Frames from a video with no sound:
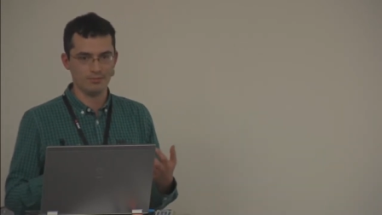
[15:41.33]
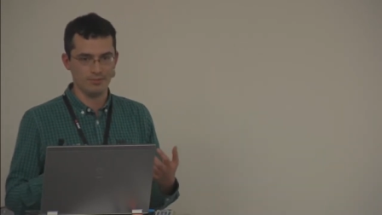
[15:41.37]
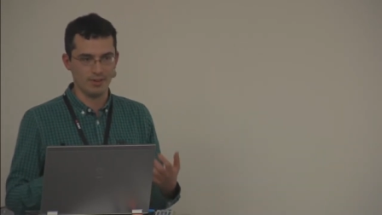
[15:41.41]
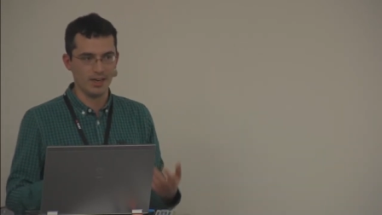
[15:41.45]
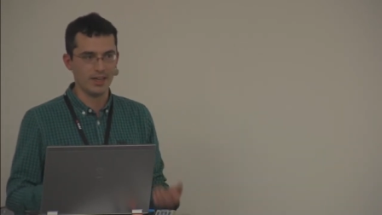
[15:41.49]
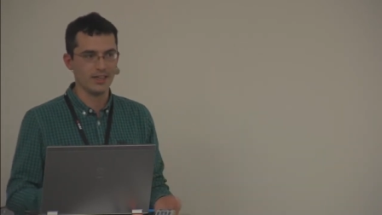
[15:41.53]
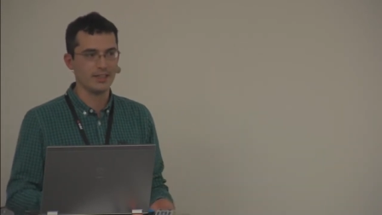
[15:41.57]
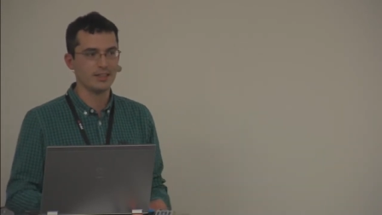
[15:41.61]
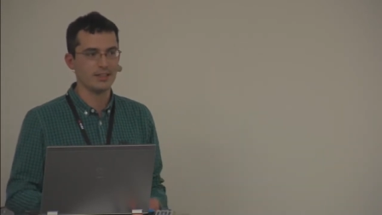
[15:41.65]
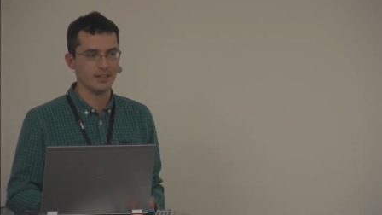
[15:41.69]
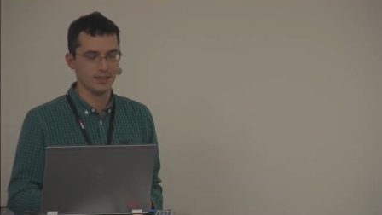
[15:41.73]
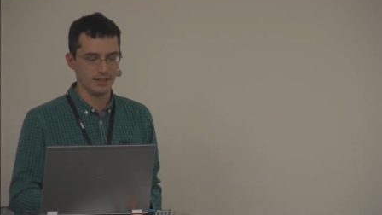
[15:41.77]

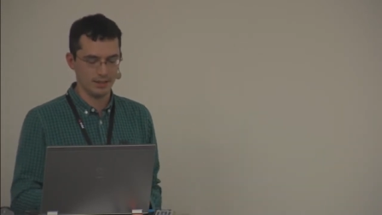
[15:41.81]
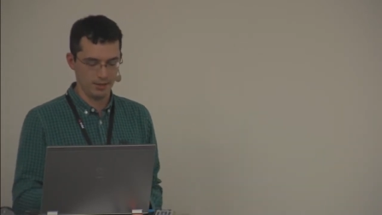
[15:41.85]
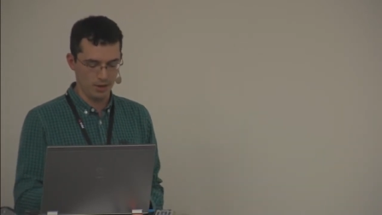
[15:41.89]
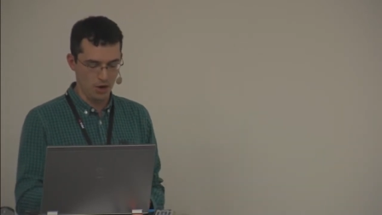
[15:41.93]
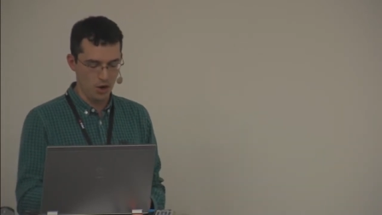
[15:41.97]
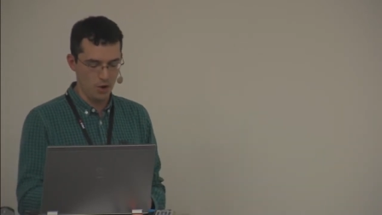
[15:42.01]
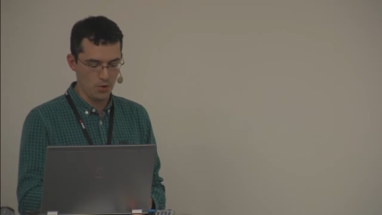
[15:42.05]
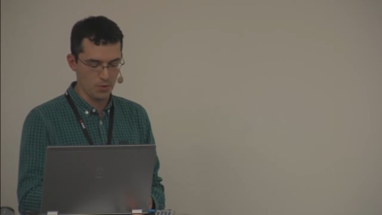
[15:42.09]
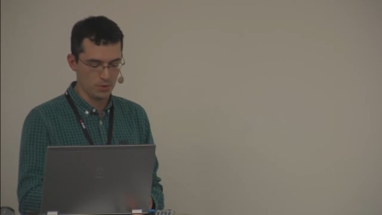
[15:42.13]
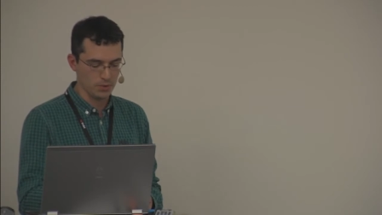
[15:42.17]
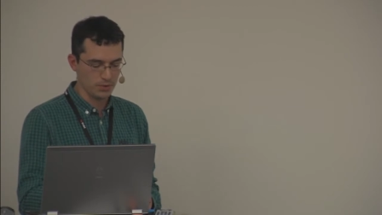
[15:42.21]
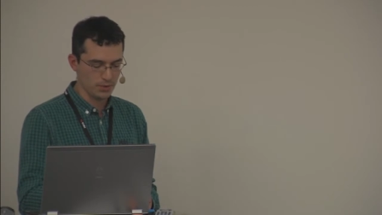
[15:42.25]
writing
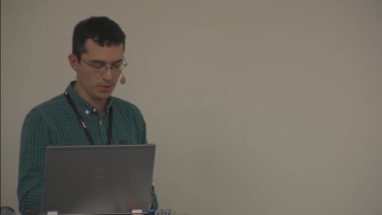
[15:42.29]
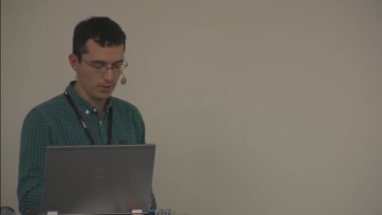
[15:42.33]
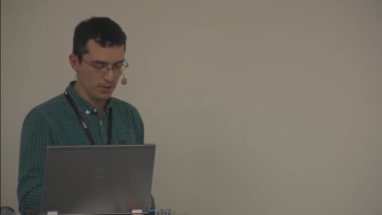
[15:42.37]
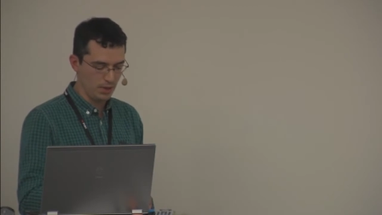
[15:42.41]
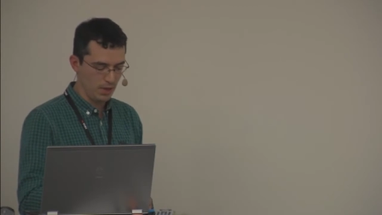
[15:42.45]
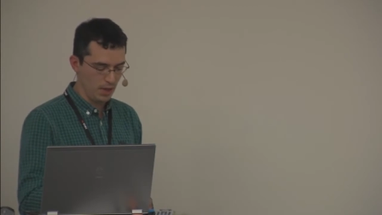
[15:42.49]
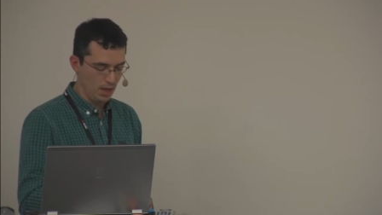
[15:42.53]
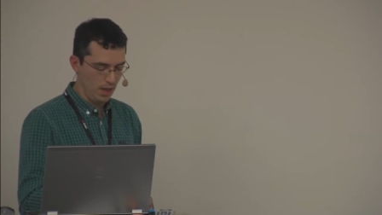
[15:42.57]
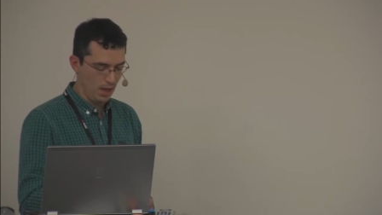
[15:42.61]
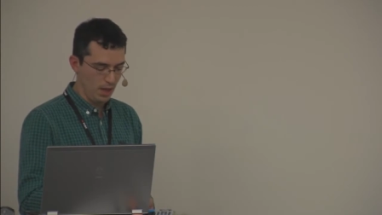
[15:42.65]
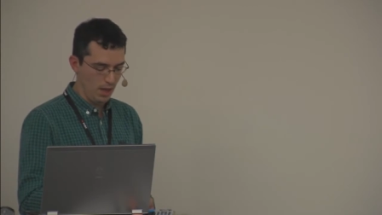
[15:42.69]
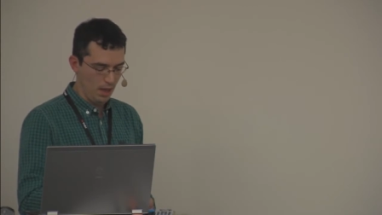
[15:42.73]
code.
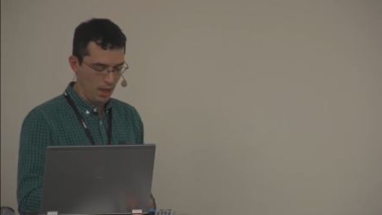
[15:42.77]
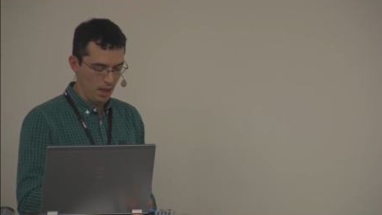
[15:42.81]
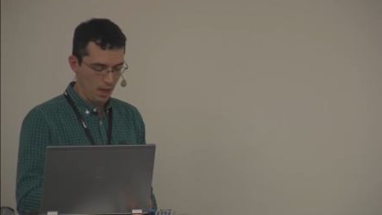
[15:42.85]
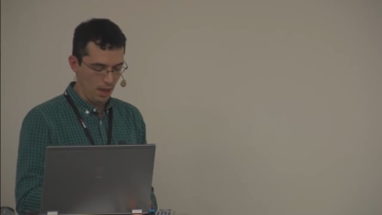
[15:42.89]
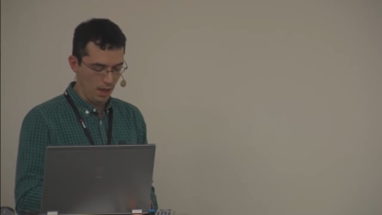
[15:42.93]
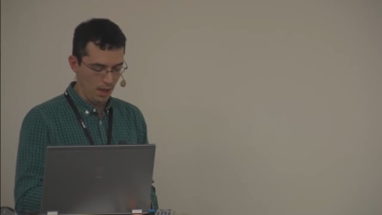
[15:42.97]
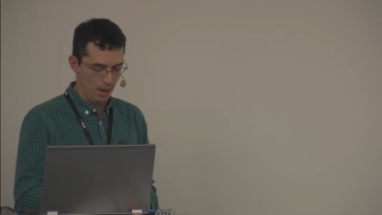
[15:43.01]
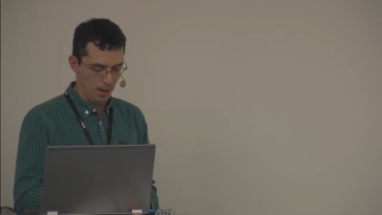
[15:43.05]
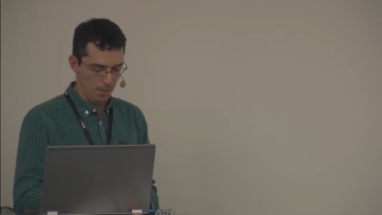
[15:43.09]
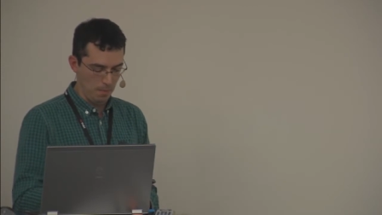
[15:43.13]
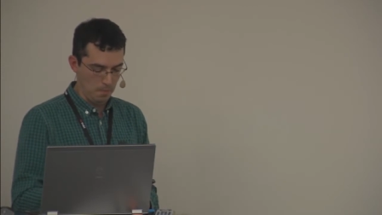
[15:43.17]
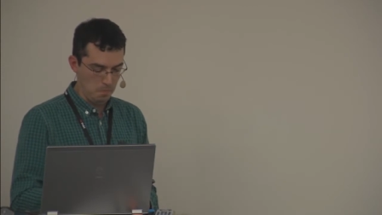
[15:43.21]

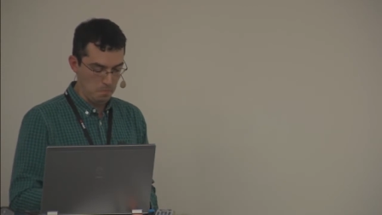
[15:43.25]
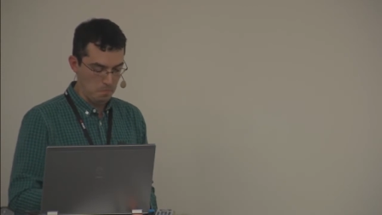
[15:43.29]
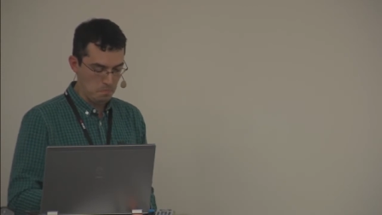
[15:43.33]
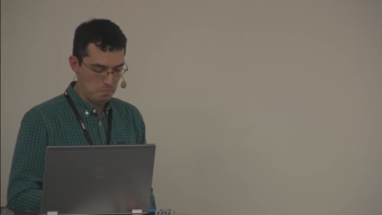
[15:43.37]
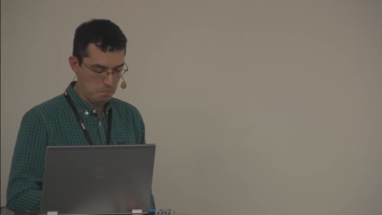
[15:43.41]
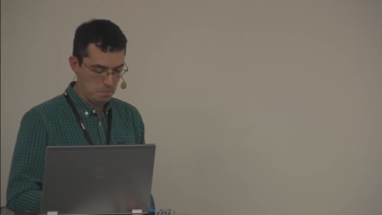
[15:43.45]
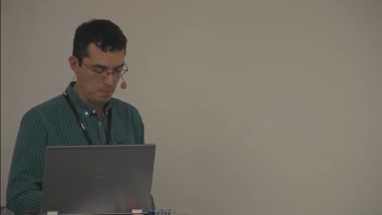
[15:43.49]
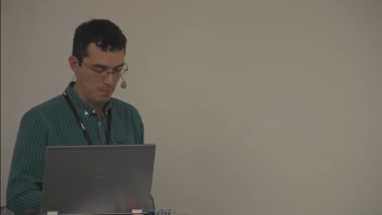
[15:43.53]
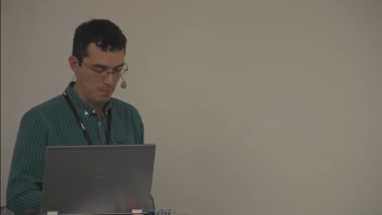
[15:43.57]
Um,